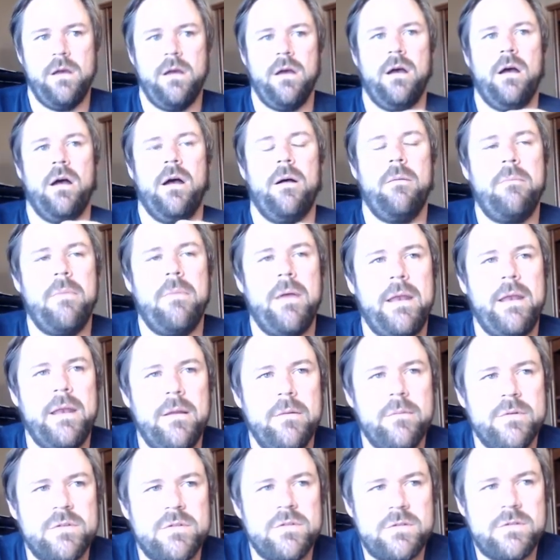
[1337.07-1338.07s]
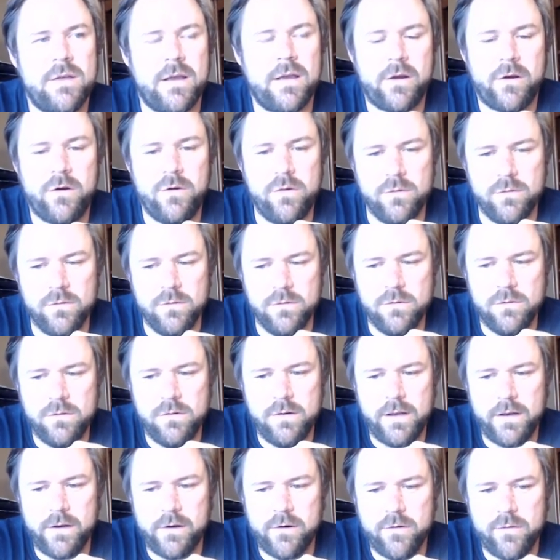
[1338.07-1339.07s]
Um, and it was like cool
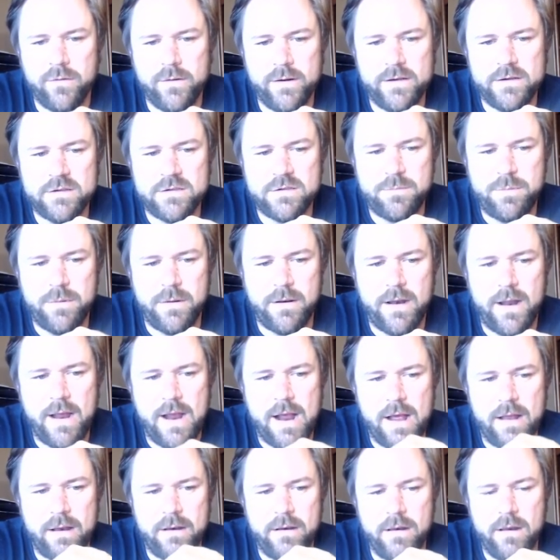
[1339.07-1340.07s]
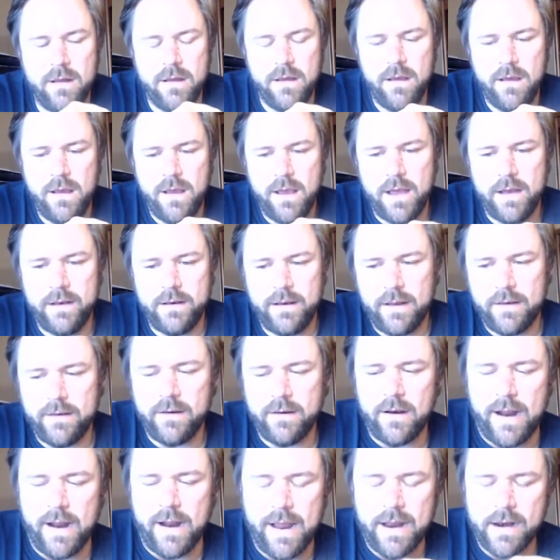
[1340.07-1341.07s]
and crisp and it had and,
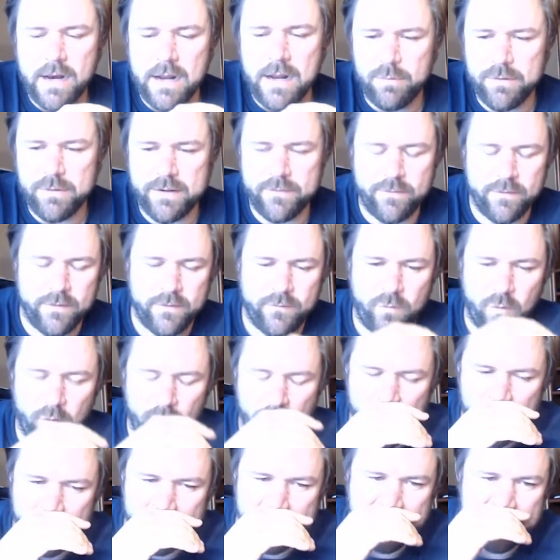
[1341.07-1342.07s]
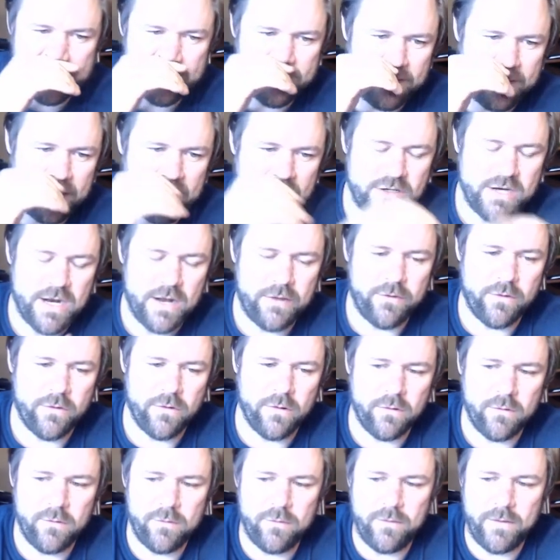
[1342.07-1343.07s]
and I had a couple different varieties and they each had their
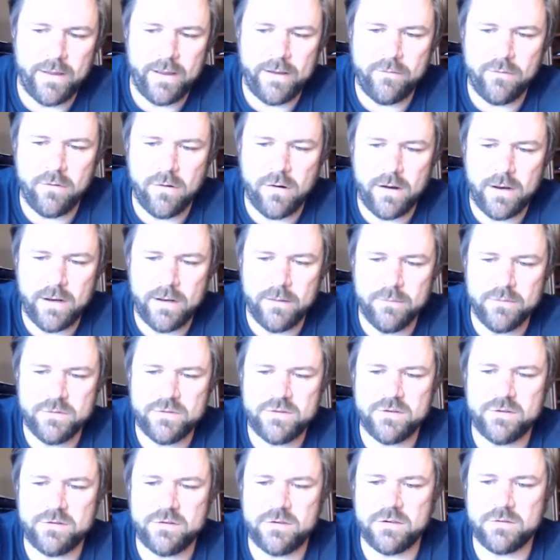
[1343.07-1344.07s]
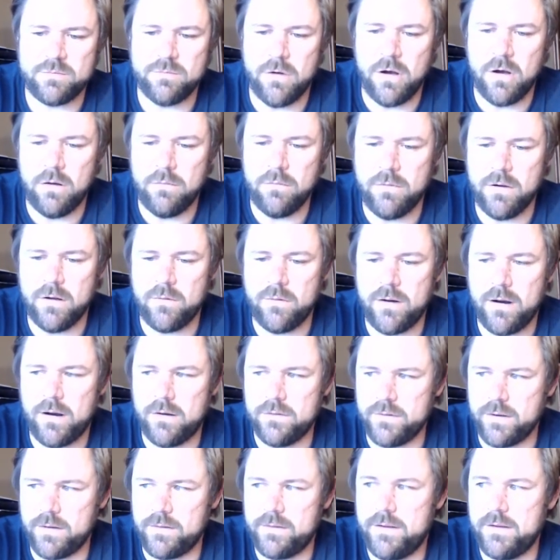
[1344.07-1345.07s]
own flavor and it was just this moment where I
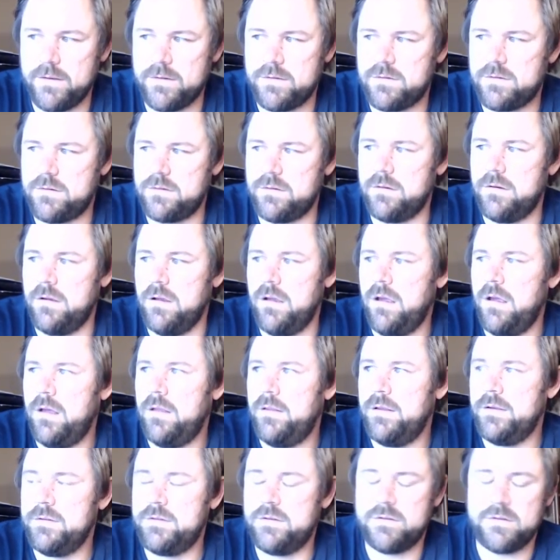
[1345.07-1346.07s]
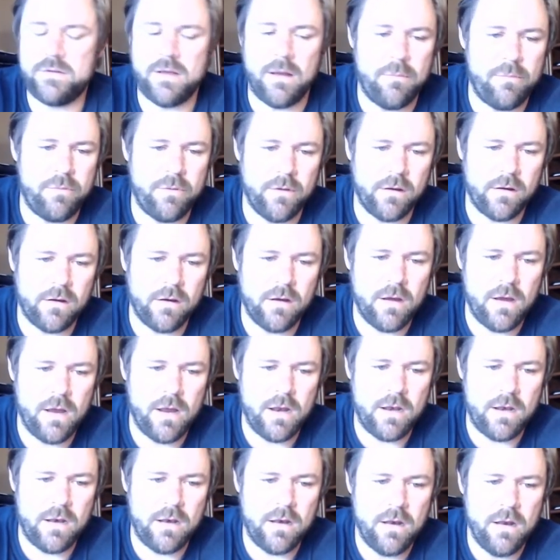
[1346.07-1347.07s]
was like this this is something
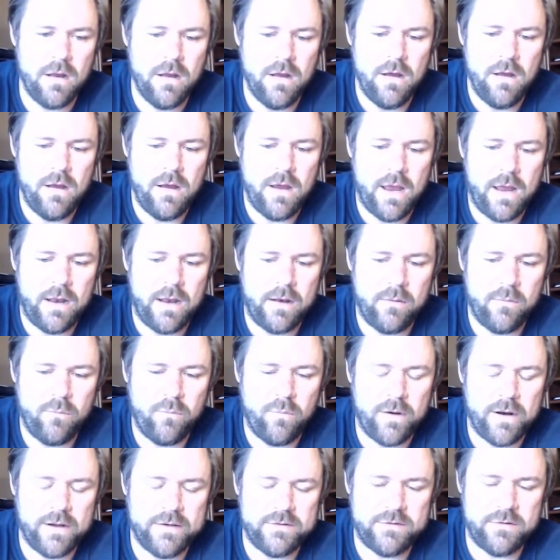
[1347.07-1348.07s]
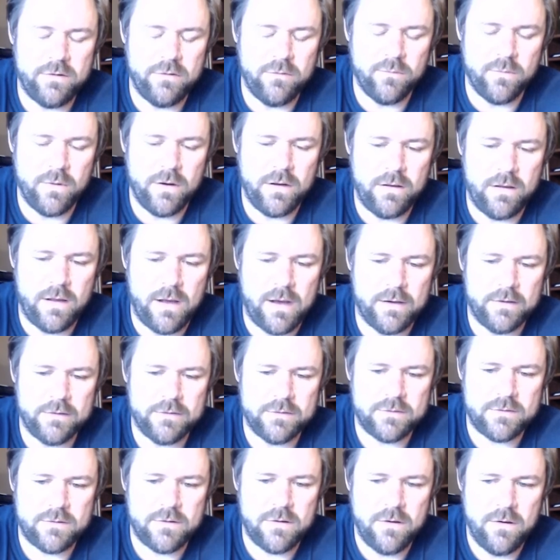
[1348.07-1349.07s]
and and what I soon
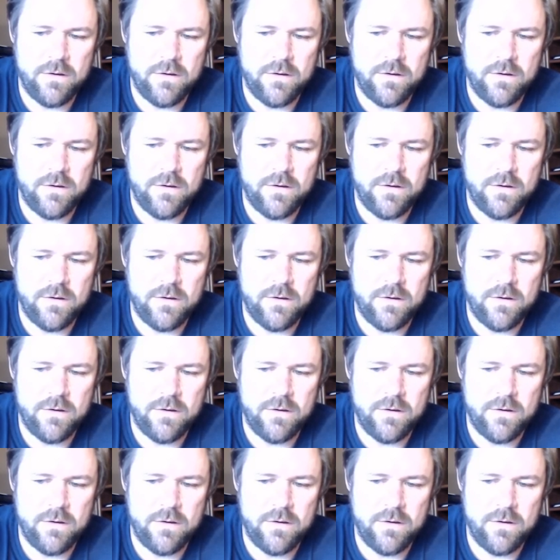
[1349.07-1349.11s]
realized